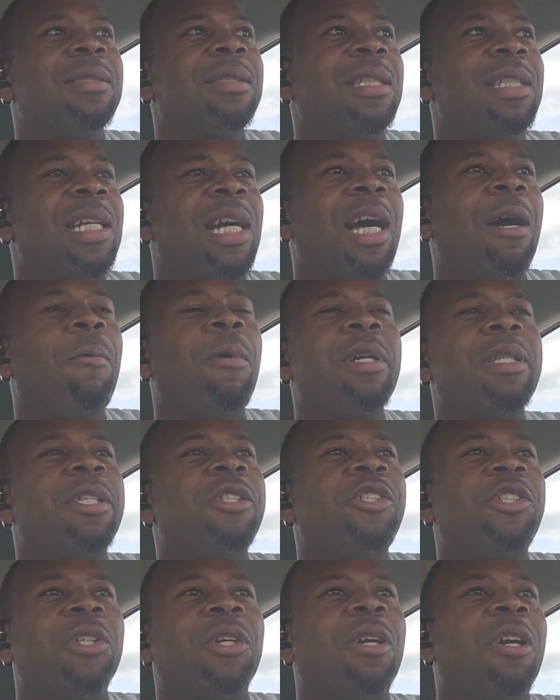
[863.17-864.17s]
yeah, I
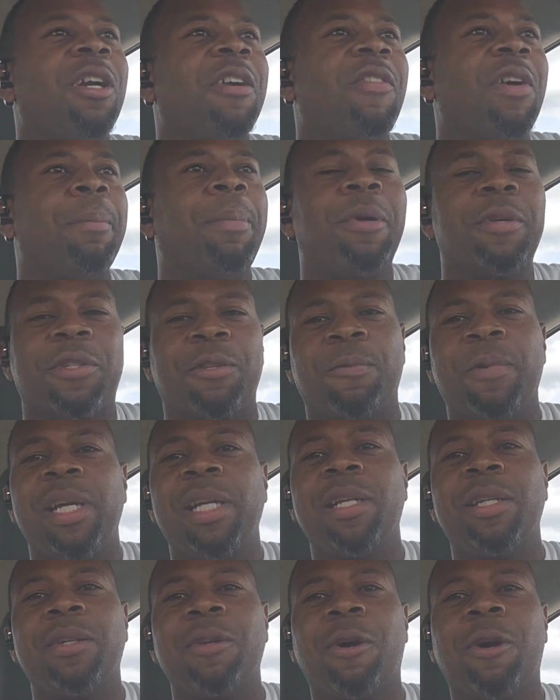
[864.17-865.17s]
wasn't sure if I'm supposed to
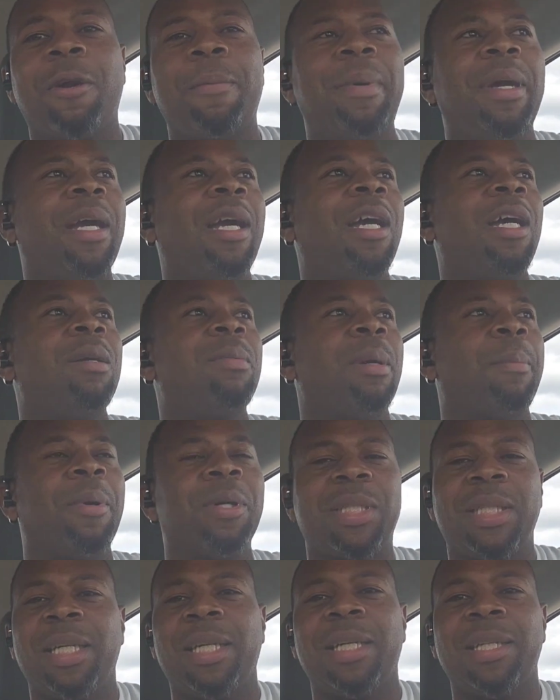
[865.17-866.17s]
ring the doorbell, if I'm
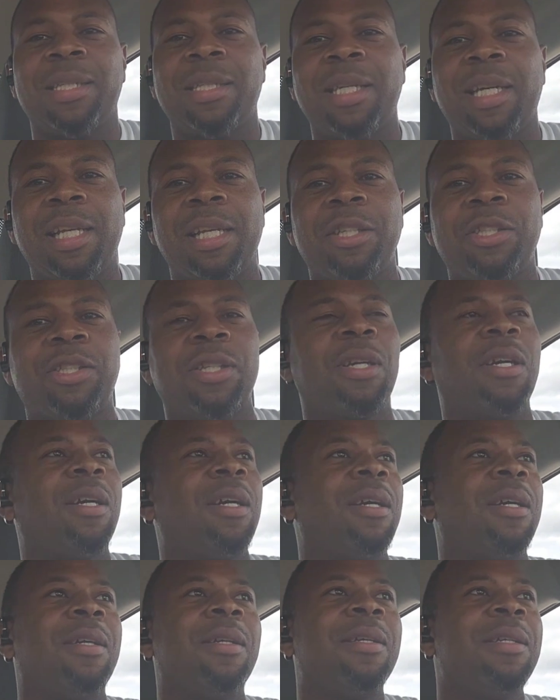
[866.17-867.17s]
supposed to get a
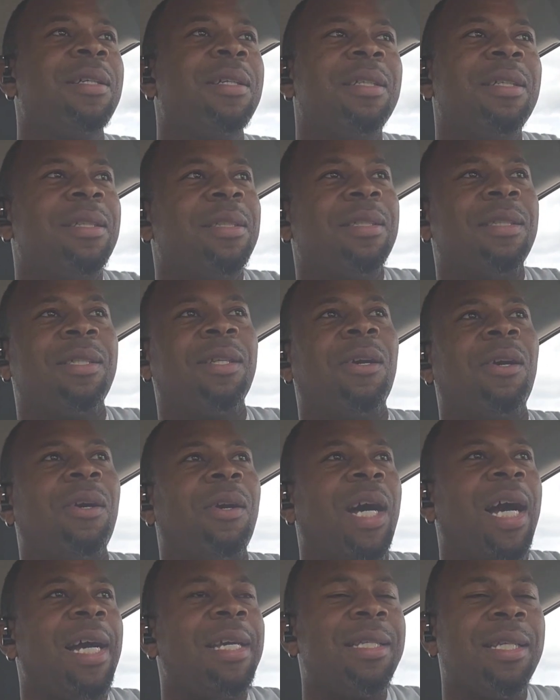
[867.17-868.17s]
signature. So
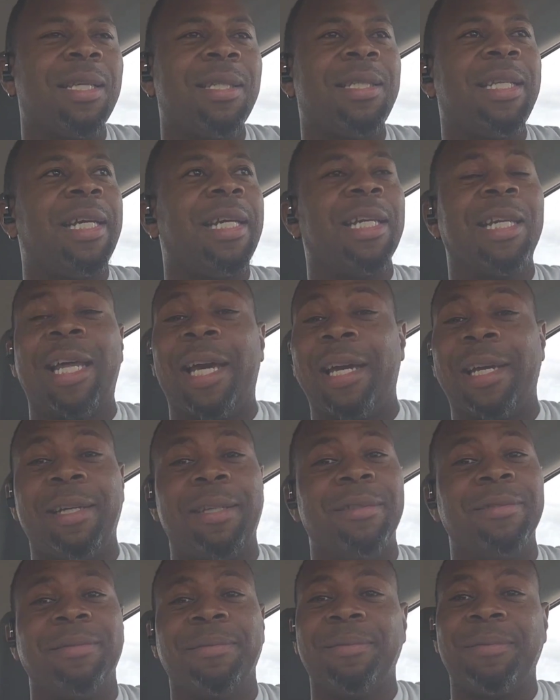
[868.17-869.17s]
I just did it like
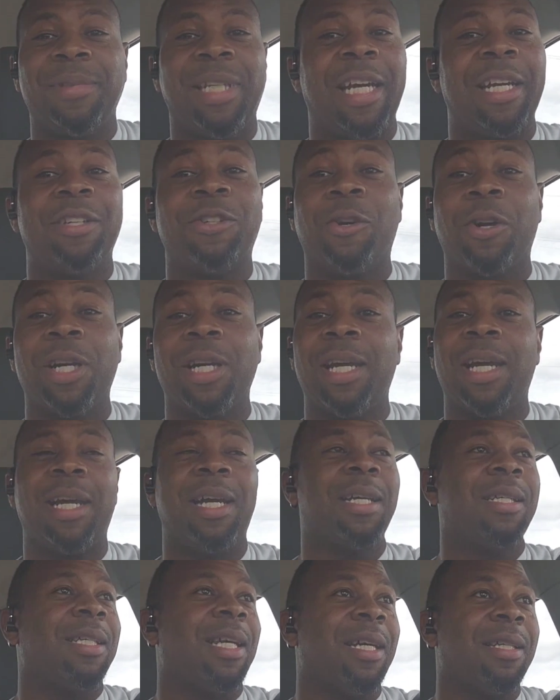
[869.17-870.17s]
like
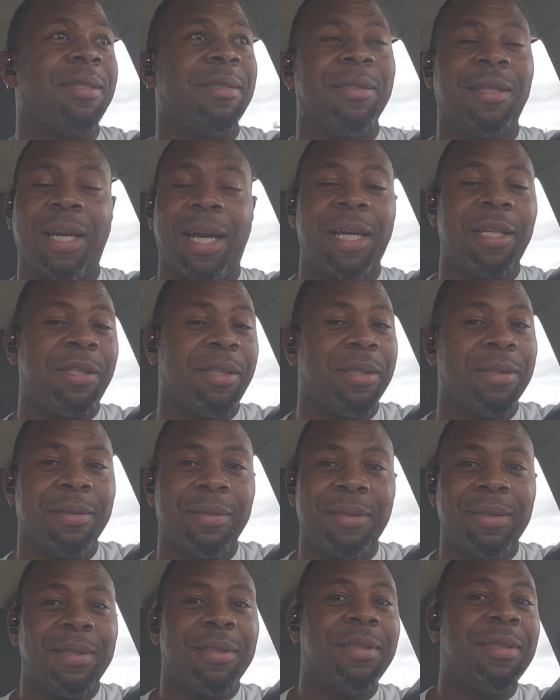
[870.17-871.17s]
DoorDash. I
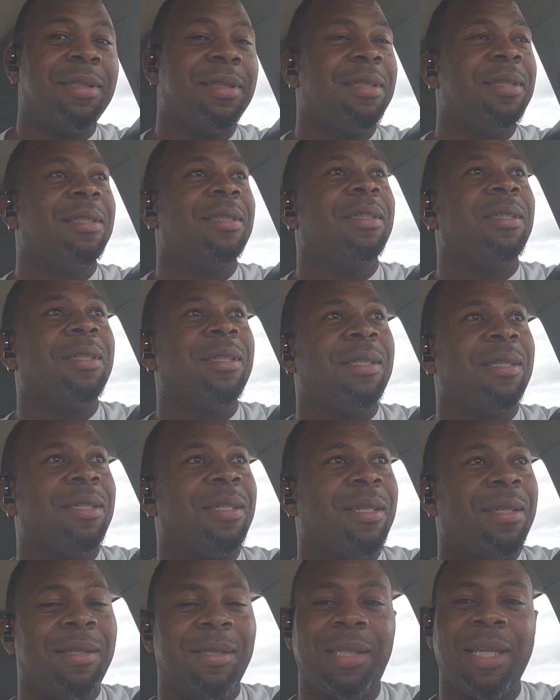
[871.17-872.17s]

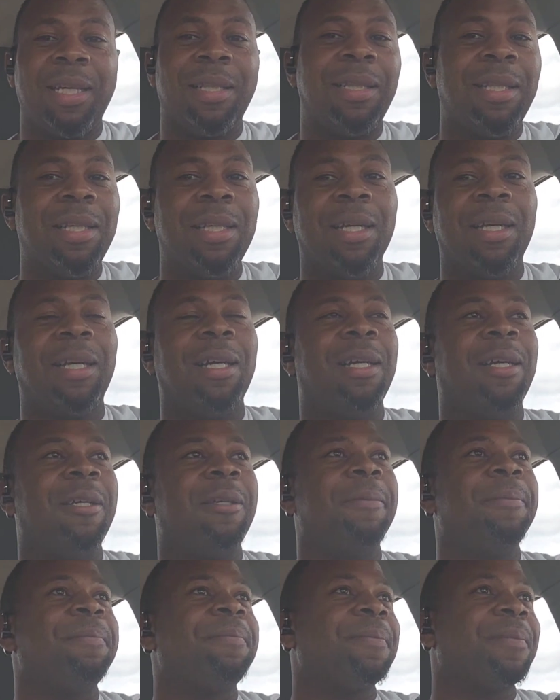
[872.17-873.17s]
I sent the
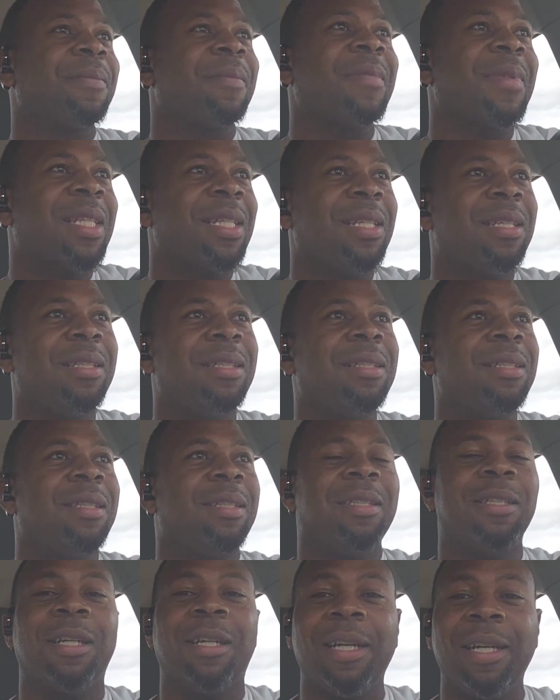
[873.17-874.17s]
uh,
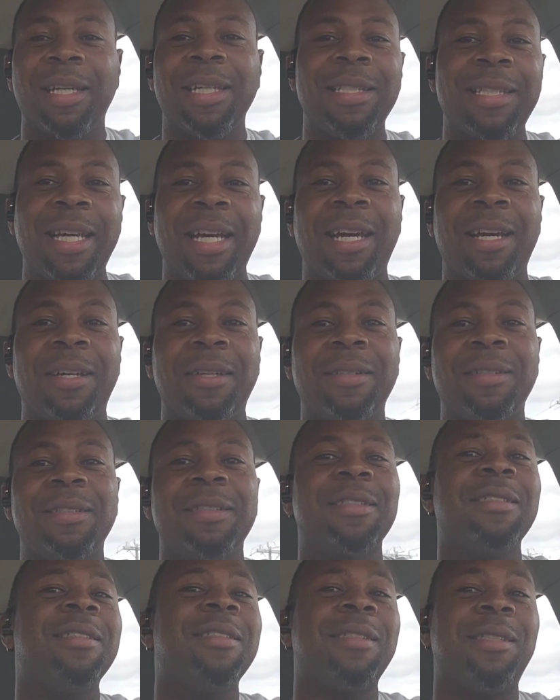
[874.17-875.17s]
the cookies
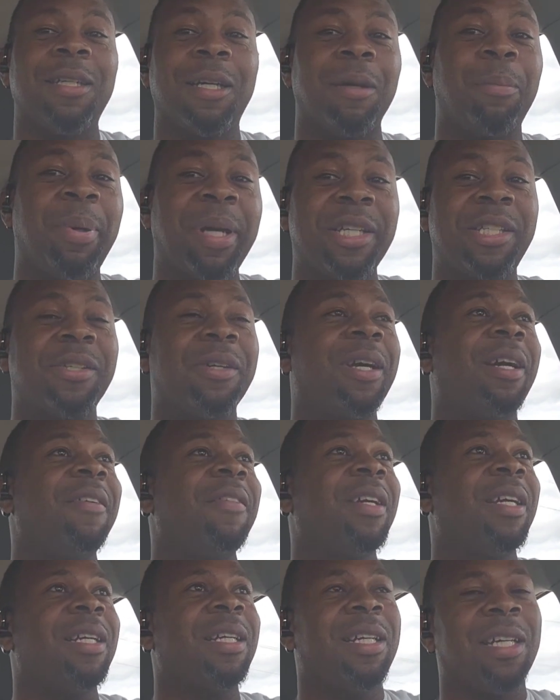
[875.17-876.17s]
down, took a picture of
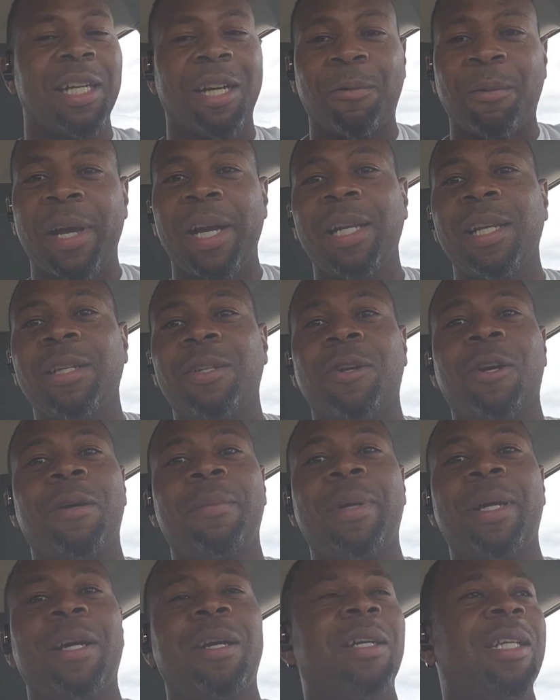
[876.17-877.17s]
it, and I rang the
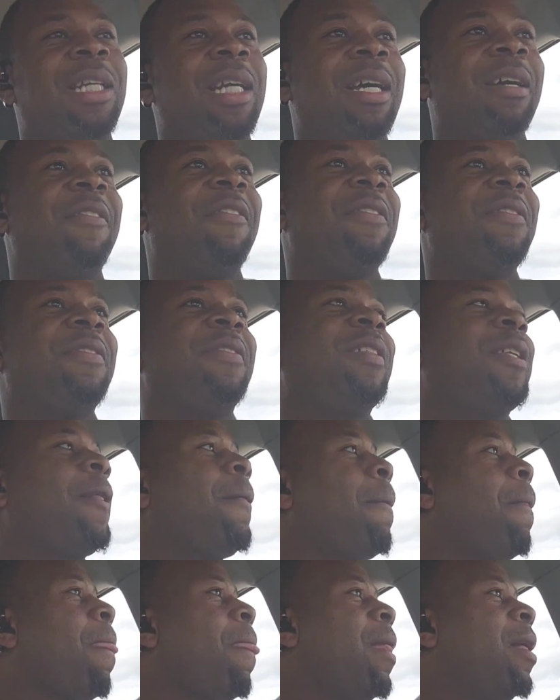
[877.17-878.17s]
doorbell and left.
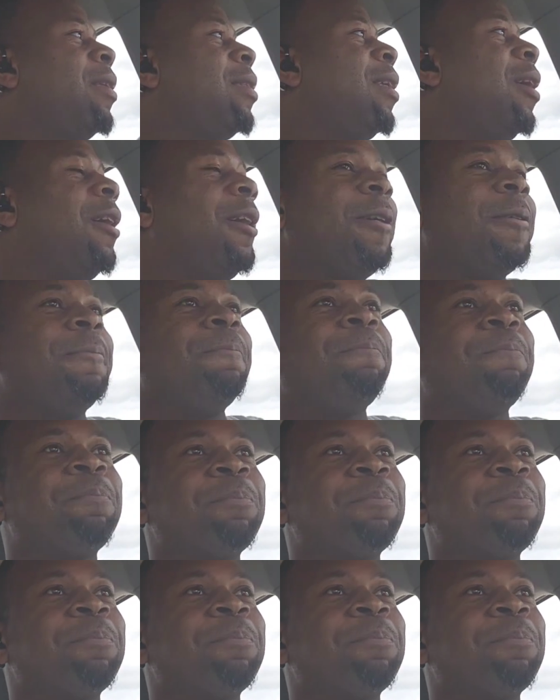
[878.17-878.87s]
So